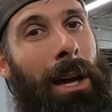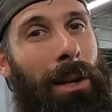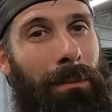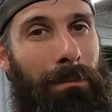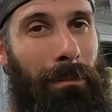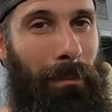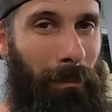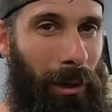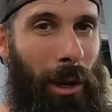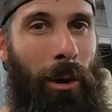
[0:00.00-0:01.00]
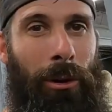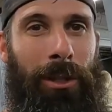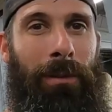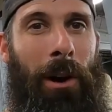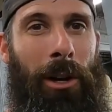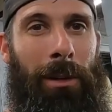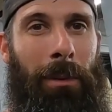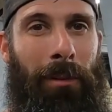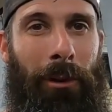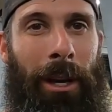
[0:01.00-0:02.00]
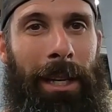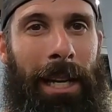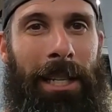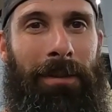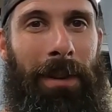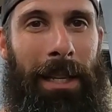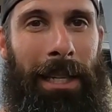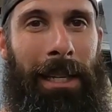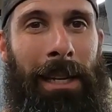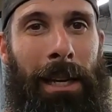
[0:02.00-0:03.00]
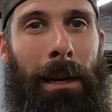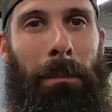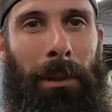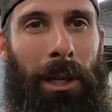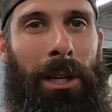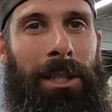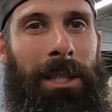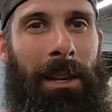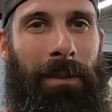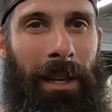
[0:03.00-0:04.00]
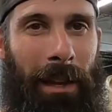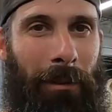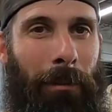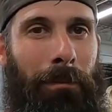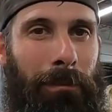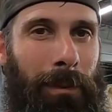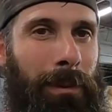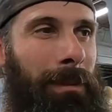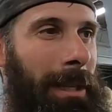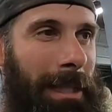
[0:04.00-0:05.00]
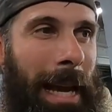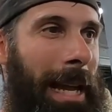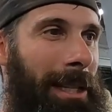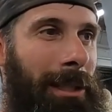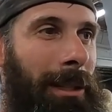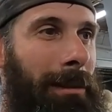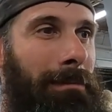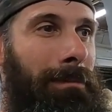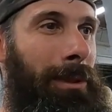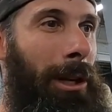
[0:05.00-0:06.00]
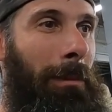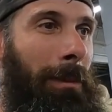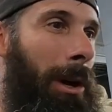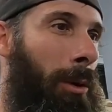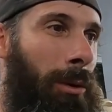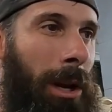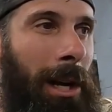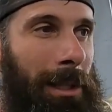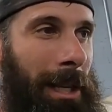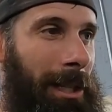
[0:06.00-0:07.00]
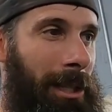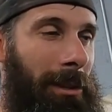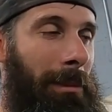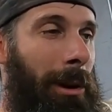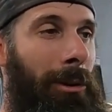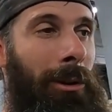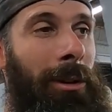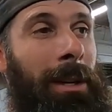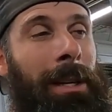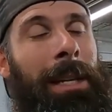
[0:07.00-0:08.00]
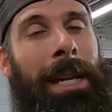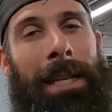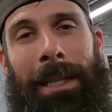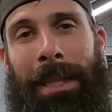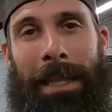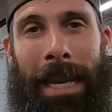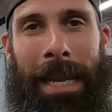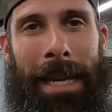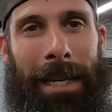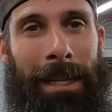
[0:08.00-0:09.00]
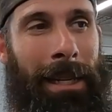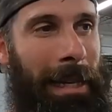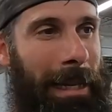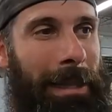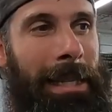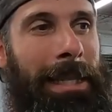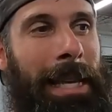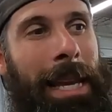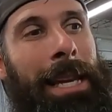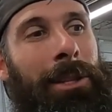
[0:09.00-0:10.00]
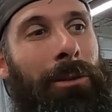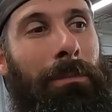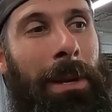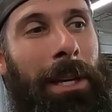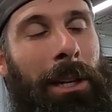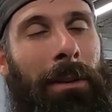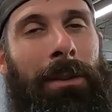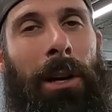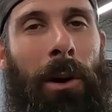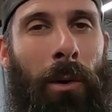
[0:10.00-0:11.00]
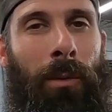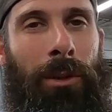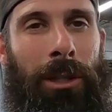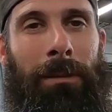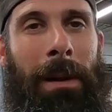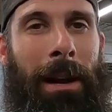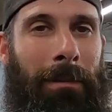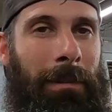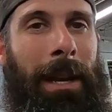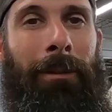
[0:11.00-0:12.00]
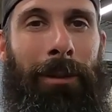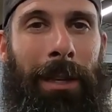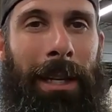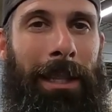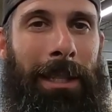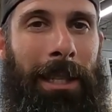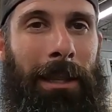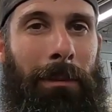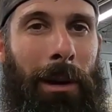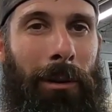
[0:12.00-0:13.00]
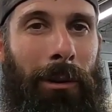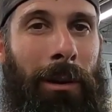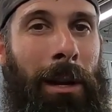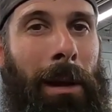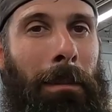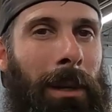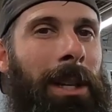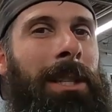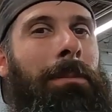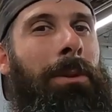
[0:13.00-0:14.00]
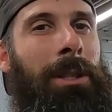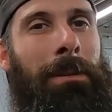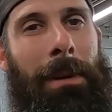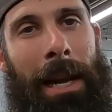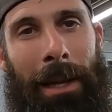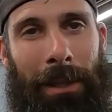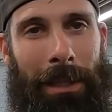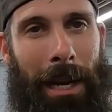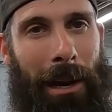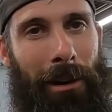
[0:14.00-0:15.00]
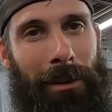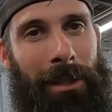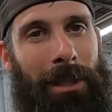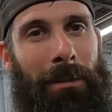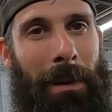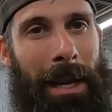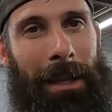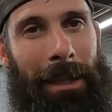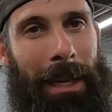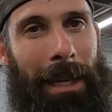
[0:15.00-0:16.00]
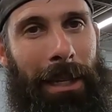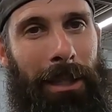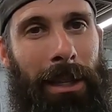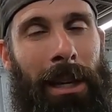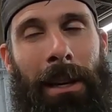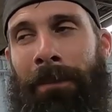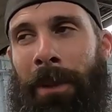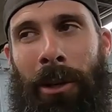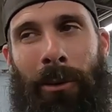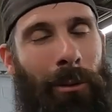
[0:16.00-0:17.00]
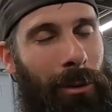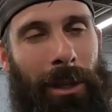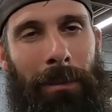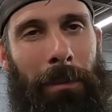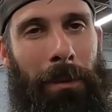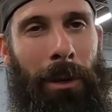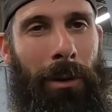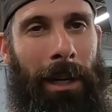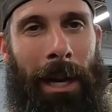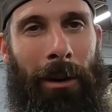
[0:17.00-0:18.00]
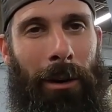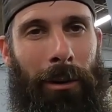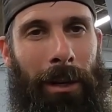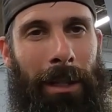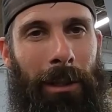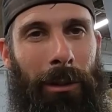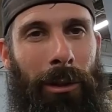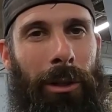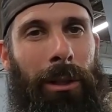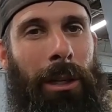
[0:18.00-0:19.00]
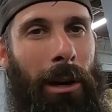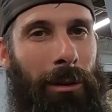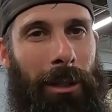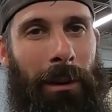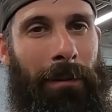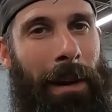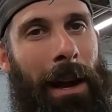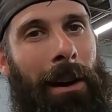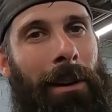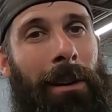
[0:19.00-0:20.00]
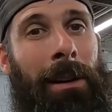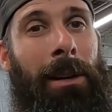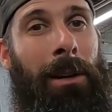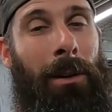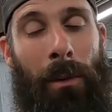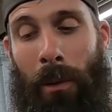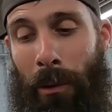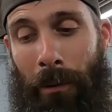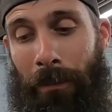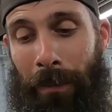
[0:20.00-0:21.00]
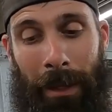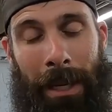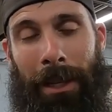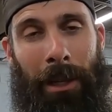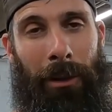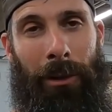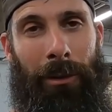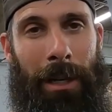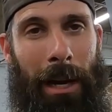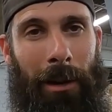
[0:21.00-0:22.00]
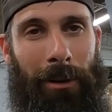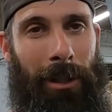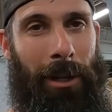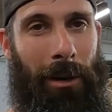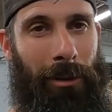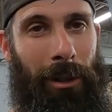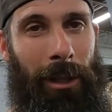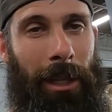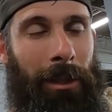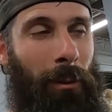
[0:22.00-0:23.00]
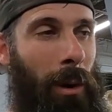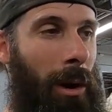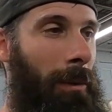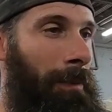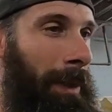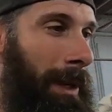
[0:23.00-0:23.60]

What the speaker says: a large volume of crankcase venting, plus if it ever decides to dump the whole contents of the motor into the can, these cans are big enough to hold just about everything that's in the motor. Plus it puts it behind the tires is the main thing, because you don't want something puking out underneath the hood causing a fire or getting under your tires and causing you to hit the wall.